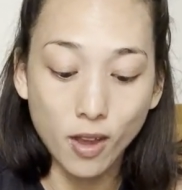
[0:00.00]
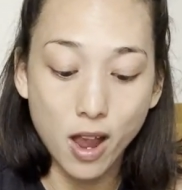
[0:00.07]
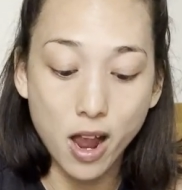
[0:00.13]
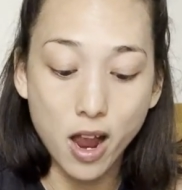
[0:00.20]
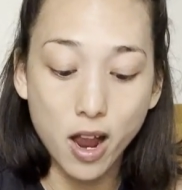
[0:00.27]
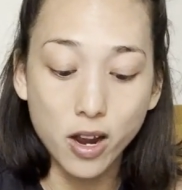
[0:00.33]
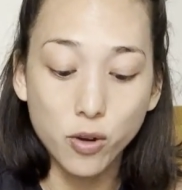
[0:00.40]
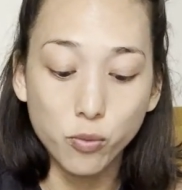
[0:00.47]

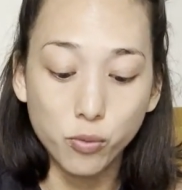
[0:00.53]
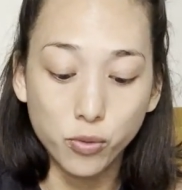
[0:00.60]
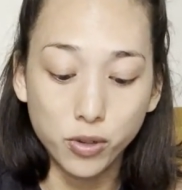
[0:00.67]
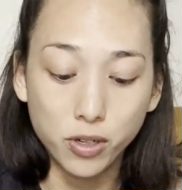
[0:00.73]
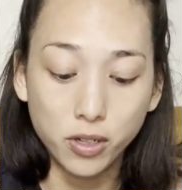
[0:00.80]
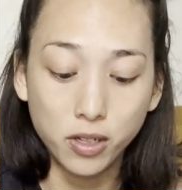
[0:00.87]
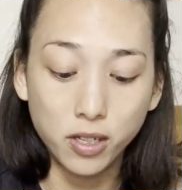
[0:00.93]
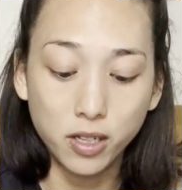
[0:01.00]
I
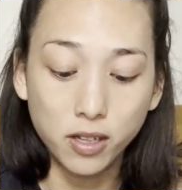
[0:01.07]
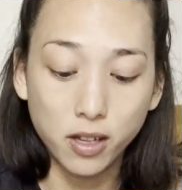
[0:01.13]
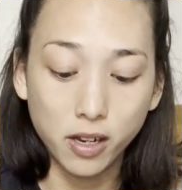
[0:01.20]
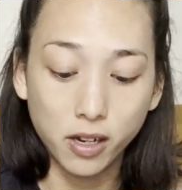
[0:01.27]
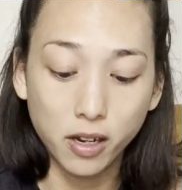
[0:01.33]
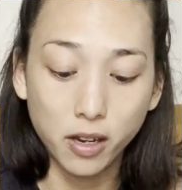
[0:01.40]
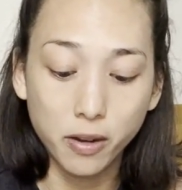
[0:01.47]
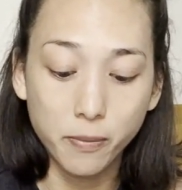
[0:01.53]
really
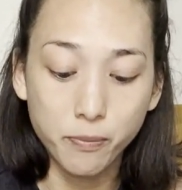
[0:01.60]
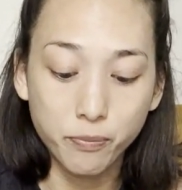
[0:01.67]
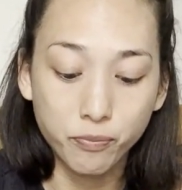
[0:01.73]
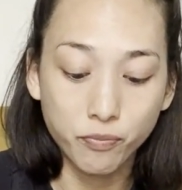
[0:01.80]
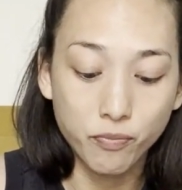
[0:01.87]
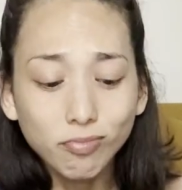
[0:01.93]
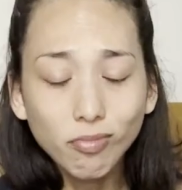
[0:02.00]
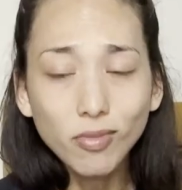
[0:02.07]
like it.
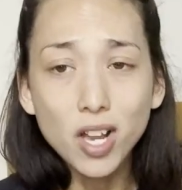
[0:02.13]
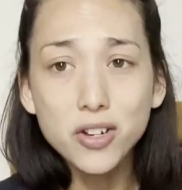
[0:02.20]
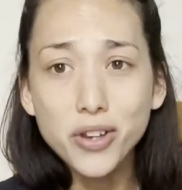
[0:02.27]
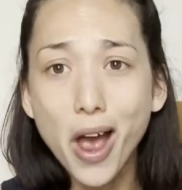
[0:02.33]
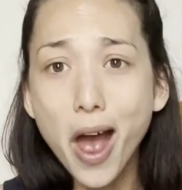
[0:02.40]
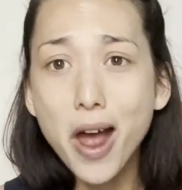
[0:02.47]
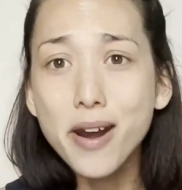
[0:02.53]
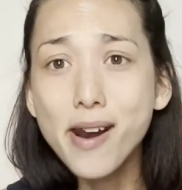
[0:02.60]

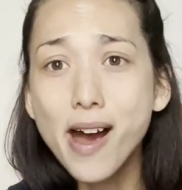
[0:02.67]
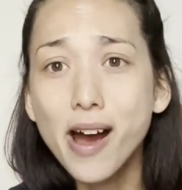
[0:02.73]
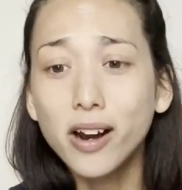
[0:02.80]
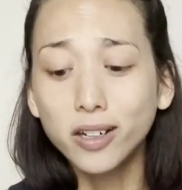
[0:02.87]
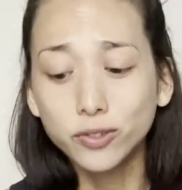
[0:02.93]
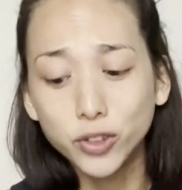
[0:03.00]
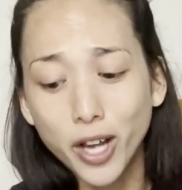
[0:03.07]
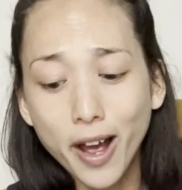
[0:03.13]
10 out
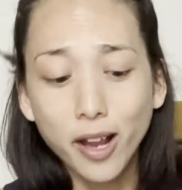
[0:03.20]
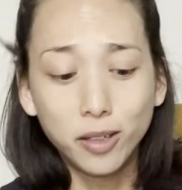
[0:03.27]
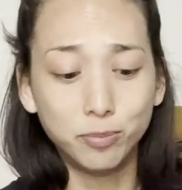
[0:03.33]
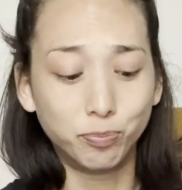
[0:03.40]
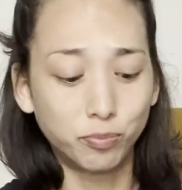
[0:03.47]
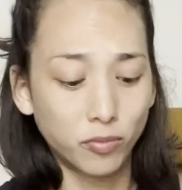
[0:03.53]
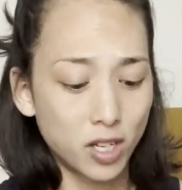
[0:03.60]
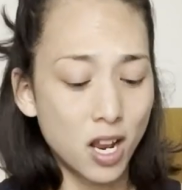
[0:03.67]
of
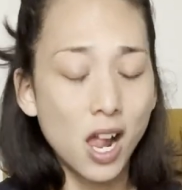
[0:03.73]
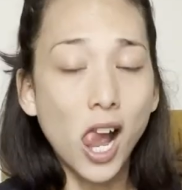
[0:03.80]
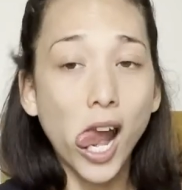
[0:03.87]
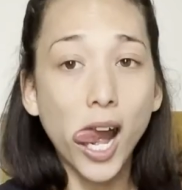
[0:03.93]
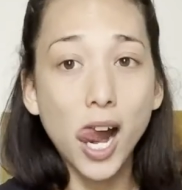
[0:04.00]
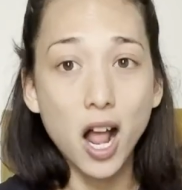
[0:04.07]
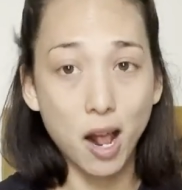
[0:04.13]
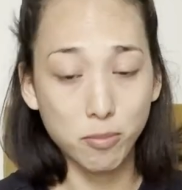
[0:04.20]
10.
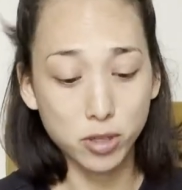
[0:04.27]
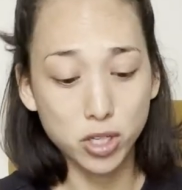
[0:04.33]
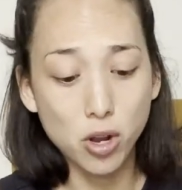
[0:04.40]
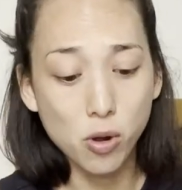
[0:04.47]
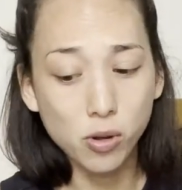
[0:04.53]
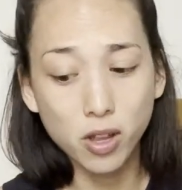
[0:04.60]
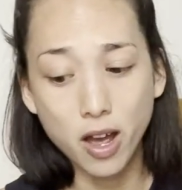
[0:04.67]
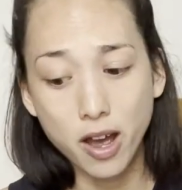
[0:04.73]
I'm
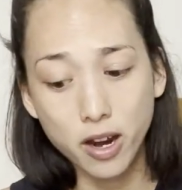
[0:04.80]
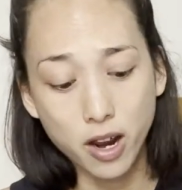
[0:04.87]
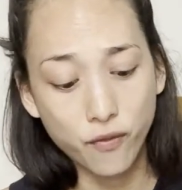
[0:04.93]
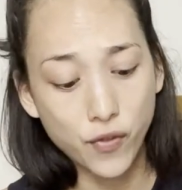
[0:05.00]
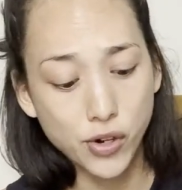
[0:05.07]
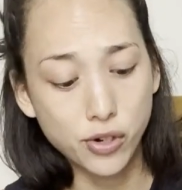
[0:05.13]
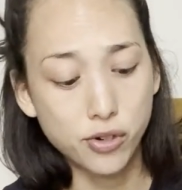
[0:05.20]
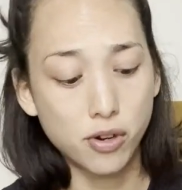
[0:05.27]
so glad I
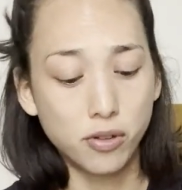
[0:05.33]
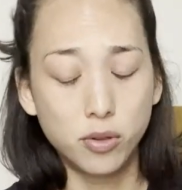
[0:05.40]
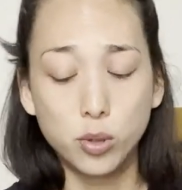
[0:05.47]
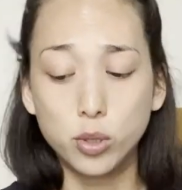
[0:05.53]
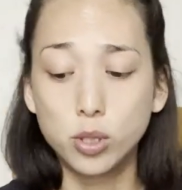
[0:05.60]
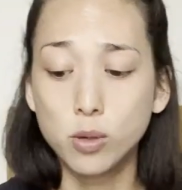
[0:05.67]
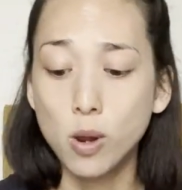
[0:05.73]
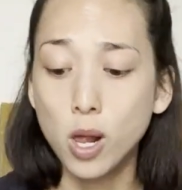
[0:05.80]
finished on
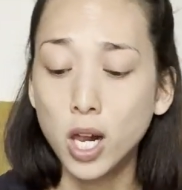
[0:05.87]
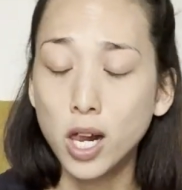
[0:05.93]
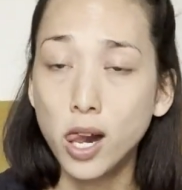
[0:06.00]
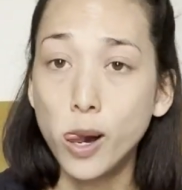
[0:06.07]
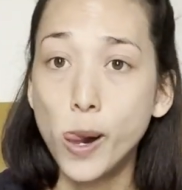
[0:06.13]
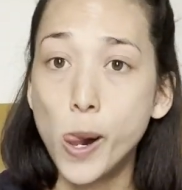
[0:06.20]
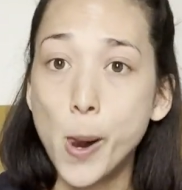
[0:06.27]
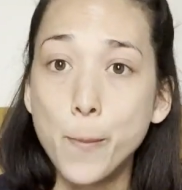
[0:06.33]
this.
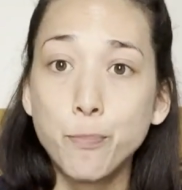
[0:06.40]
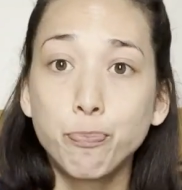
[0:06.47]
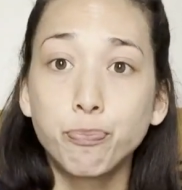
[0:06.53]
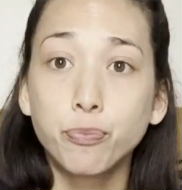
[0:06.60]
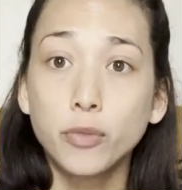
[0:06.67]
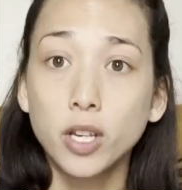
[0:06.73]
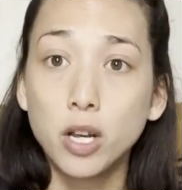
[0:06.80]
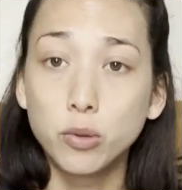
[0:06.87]

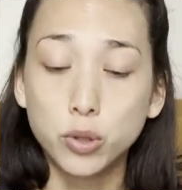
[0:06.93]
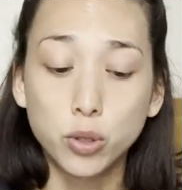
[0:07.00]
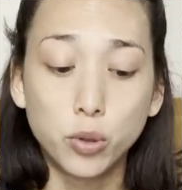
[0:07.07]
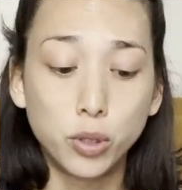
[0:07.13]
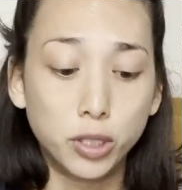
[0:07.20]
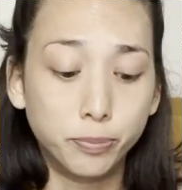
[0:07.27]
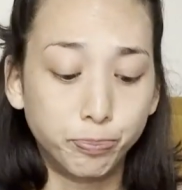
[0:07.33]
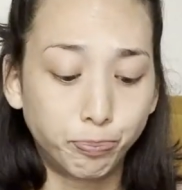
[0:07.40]
Oh, so
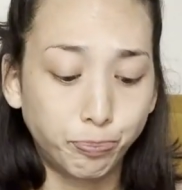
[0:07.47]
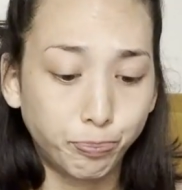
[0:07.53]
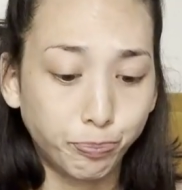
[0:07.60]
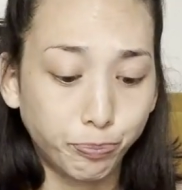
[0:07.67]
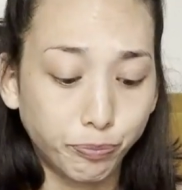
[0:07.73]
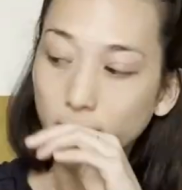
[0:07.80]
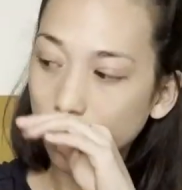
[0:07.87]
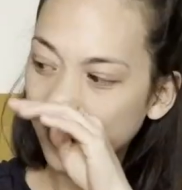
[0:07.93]
good.
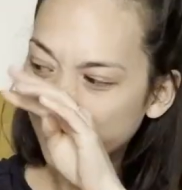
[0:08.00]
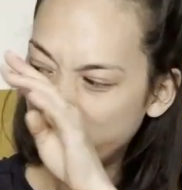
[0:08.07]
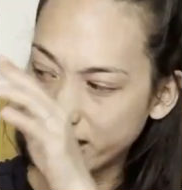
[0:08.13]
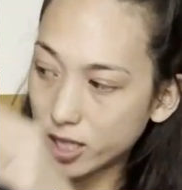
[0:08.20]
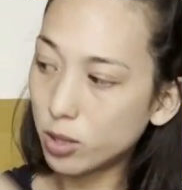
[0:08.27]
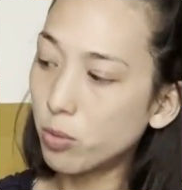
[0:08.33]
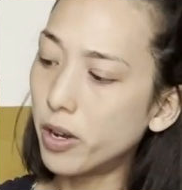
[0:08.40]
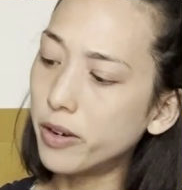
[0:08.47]

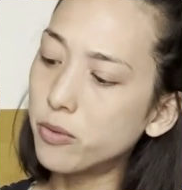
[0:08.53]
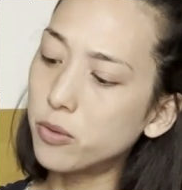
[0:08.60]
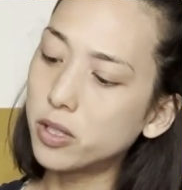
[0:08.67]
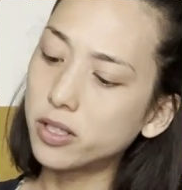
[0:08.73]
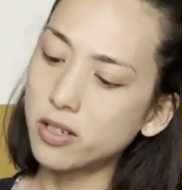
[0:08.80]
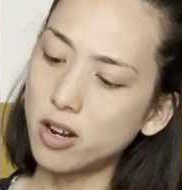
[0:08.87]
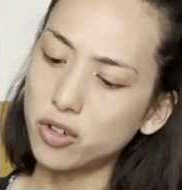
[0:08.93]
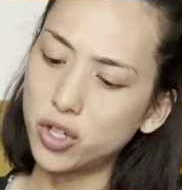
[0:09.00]
This one
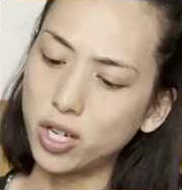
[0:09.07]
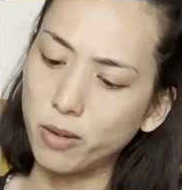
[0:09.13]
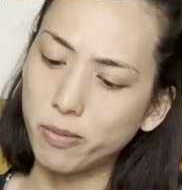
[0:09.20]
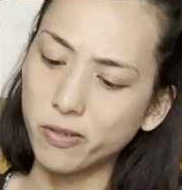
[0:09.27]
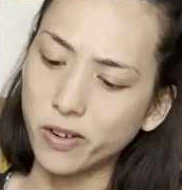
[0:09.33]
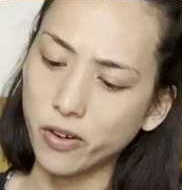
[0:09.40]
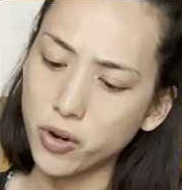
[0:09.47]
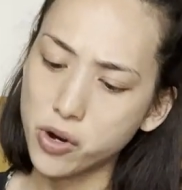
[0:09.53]
was not cheap,
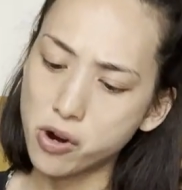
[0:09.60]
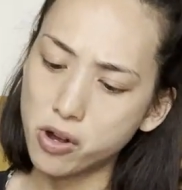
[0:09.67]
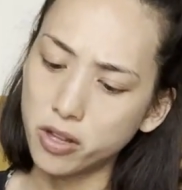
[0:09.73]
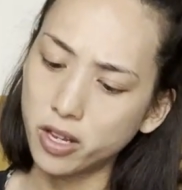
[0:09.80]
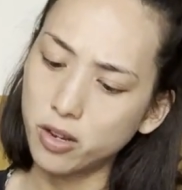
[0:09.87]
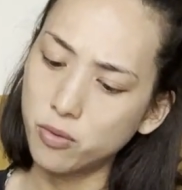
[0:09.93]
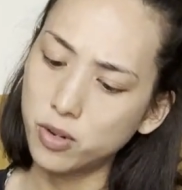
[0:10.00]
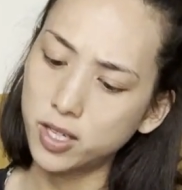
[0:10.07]
if I recall.
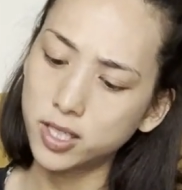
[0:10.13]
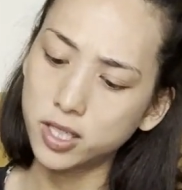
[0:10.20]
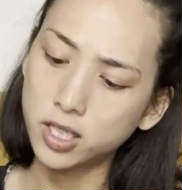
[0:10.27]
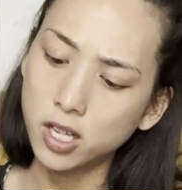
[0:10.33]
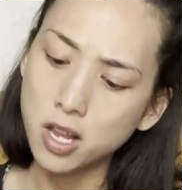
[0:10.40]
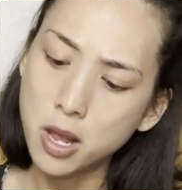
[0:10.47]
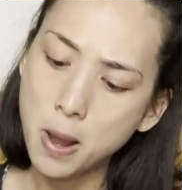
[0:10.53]
It was...